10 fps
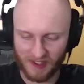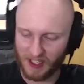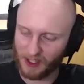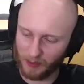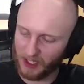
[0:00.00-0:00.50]

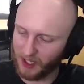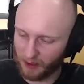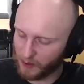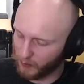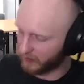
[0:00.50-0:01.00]
said at the beginning,
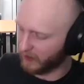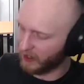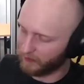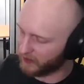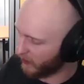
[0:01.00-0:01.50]
you're supposed to
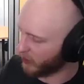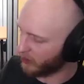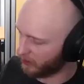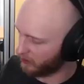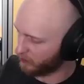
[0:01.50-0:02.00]
have a
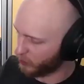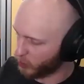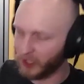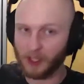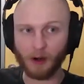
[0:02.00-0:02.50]
separate
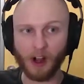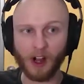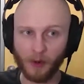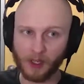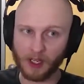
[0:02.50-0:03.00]
checking or
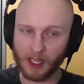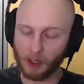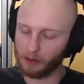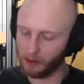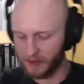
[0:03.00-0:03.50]
operating
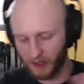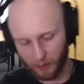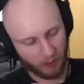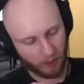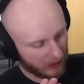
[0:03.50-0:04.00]
account, a
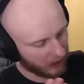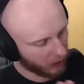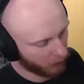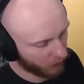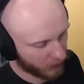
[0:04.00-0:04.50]
separate bank
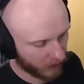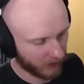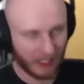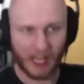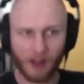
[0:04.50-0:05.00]
account for
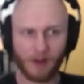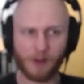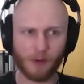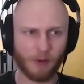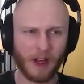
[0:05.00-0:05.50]
like, how do
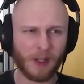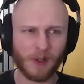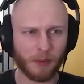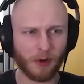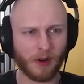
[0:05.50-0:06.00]
you
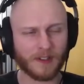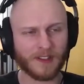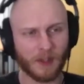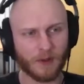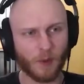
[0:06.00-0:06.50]
end up
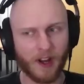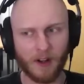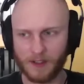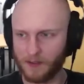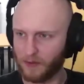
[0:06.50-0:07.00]
crossing those
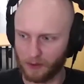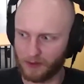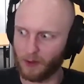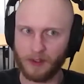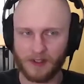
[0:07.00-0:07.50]
wires if they're
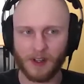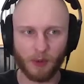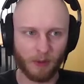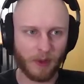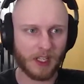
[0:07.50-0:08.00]
totally
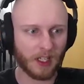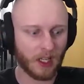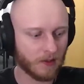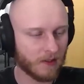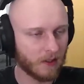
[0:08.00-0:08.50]
separate bank
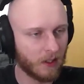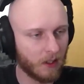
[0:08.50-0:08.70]
accounts?